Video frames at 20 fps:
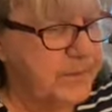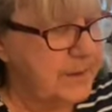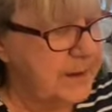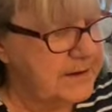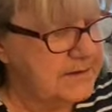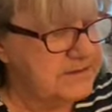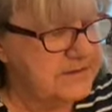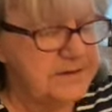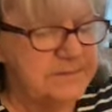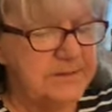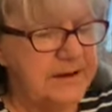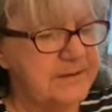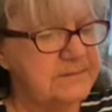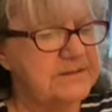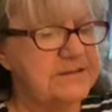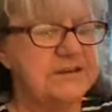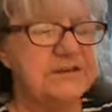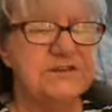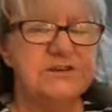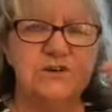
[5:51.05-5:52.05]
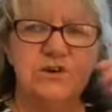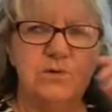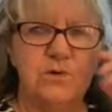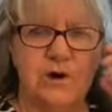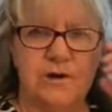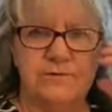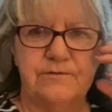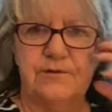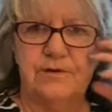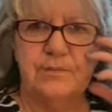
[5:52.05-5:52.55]
Sometimes this will go
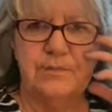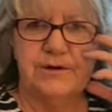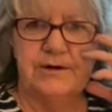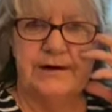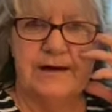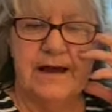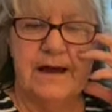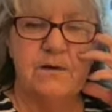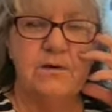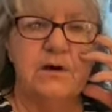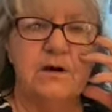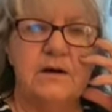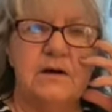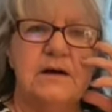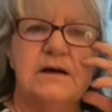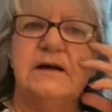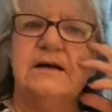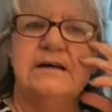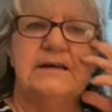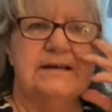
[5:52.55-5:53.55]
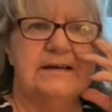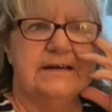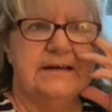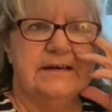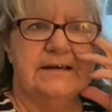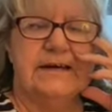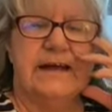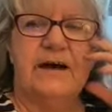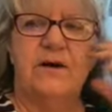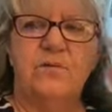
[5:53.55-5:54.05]
on for about an hour.
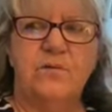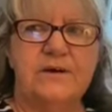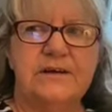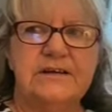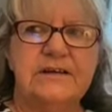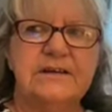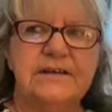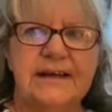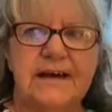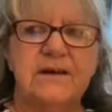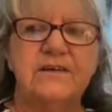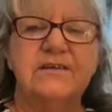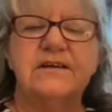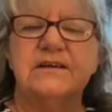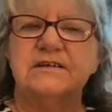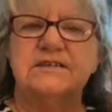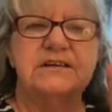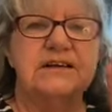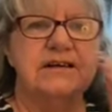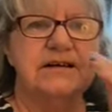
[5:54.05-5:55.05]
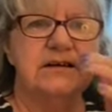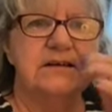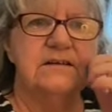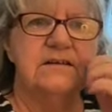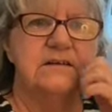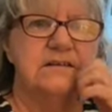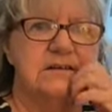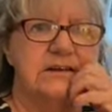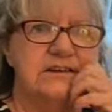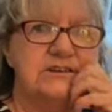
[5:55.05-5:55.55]
Now when it, now that it's getting a
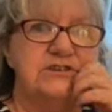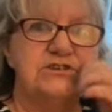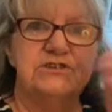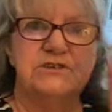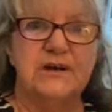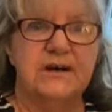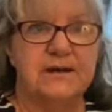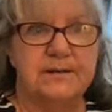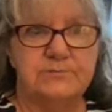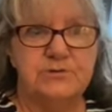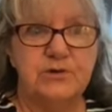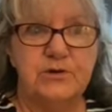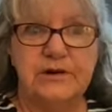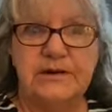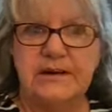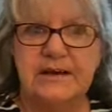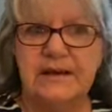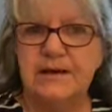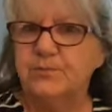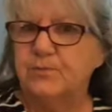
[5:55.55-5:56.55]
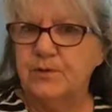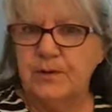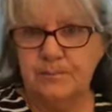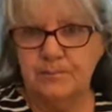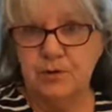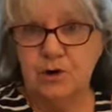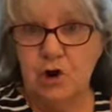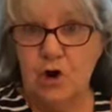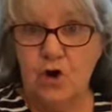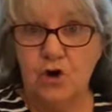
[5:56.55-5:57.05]
little, like she, I'm trying to keep her up
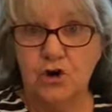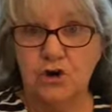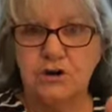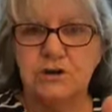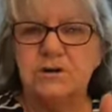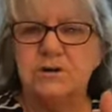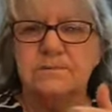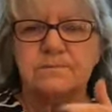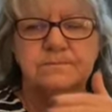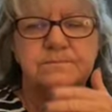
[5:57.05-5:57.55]
longer.